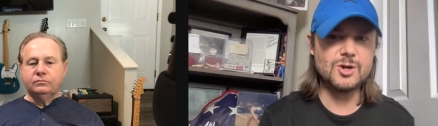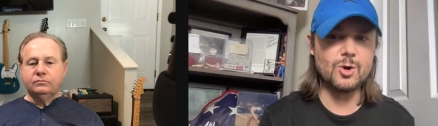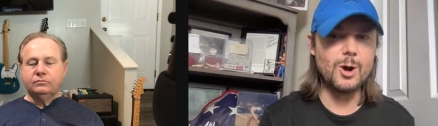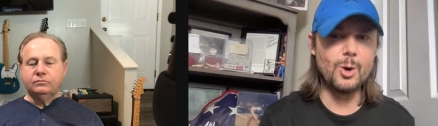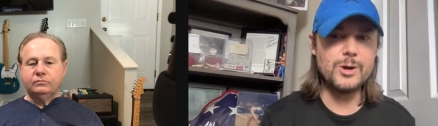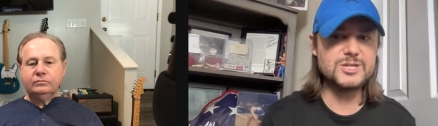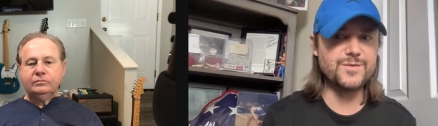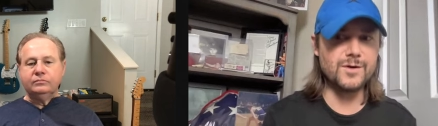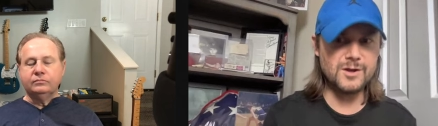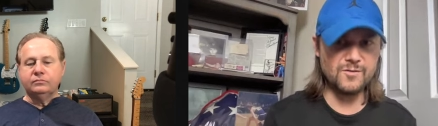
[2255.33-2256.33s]
Speaker 1: are always
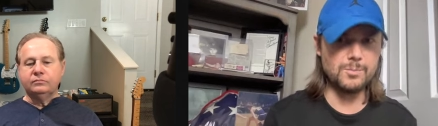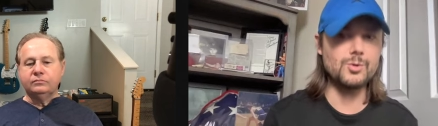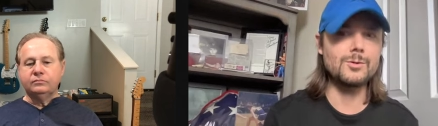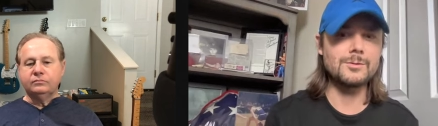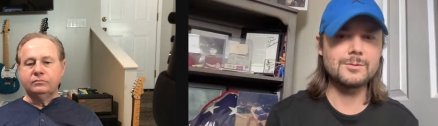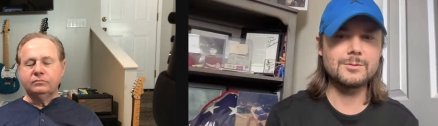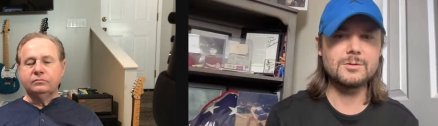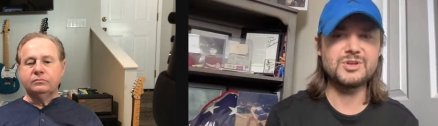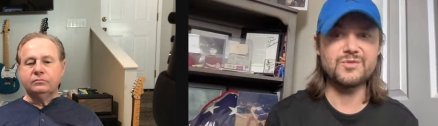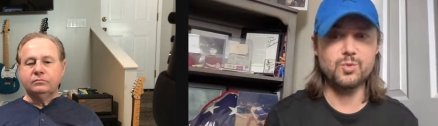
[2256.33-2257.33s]
forgivable
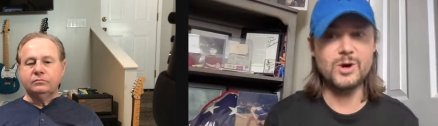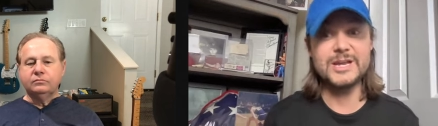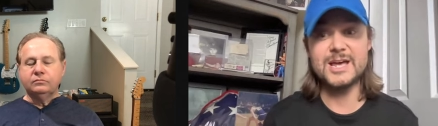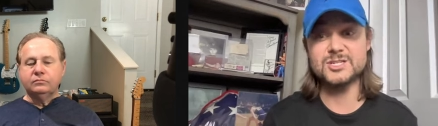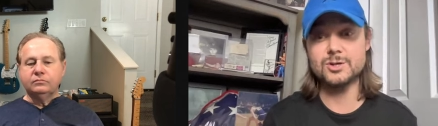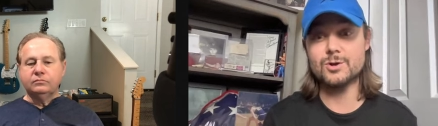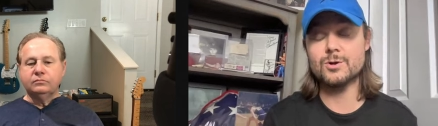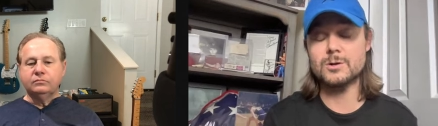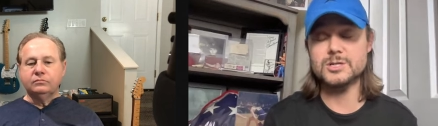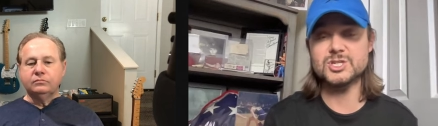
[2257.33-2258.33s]
if one has the
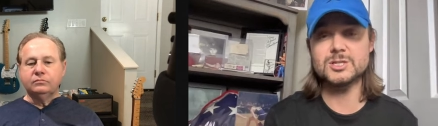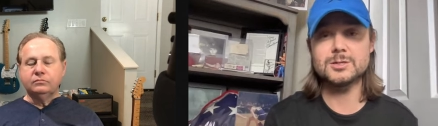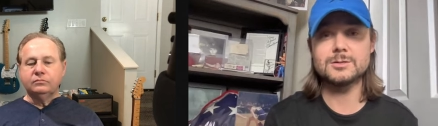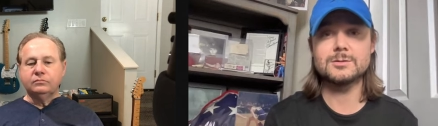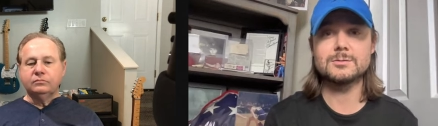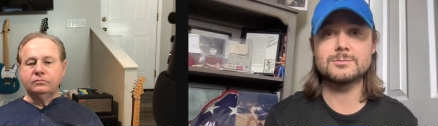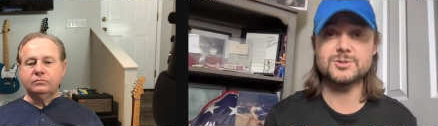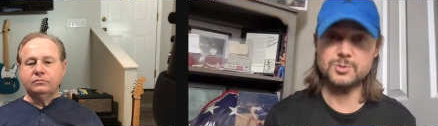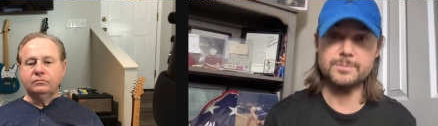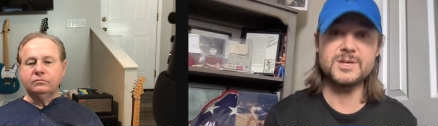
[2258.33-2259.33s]
courage
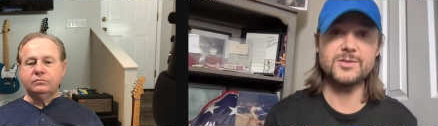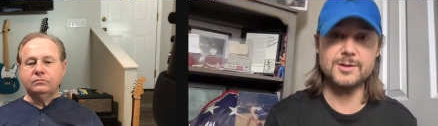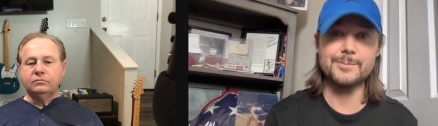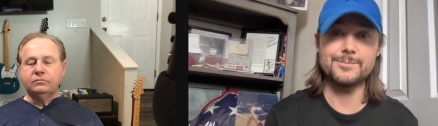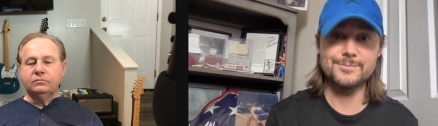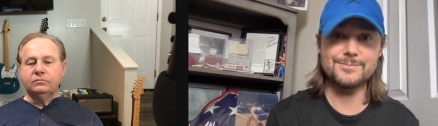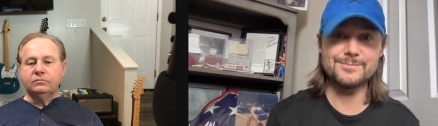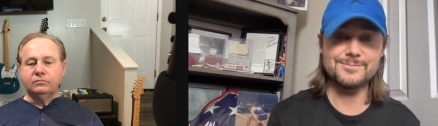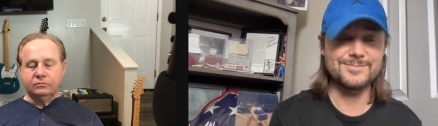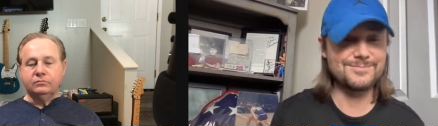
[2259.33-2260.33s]
to admit them.
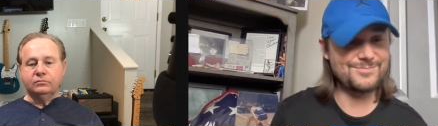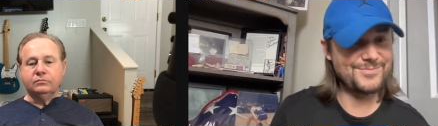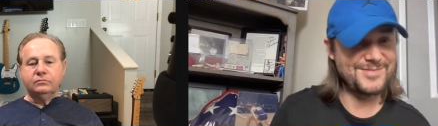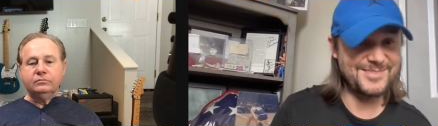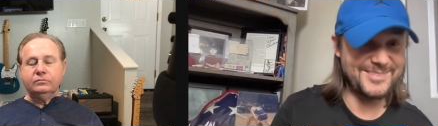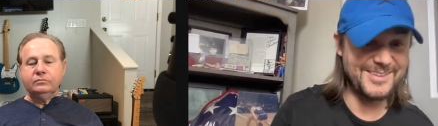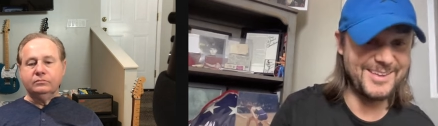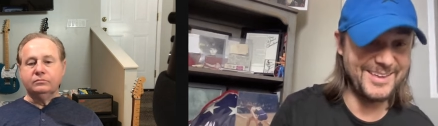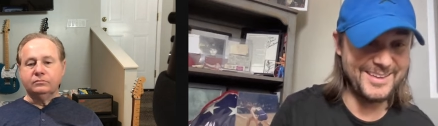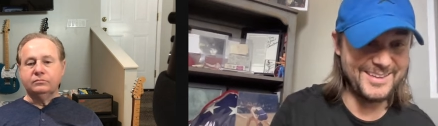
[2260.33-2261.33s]

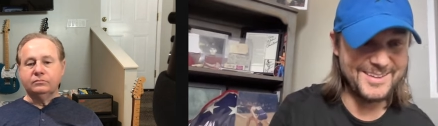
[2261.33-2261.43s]
Mm-hmm.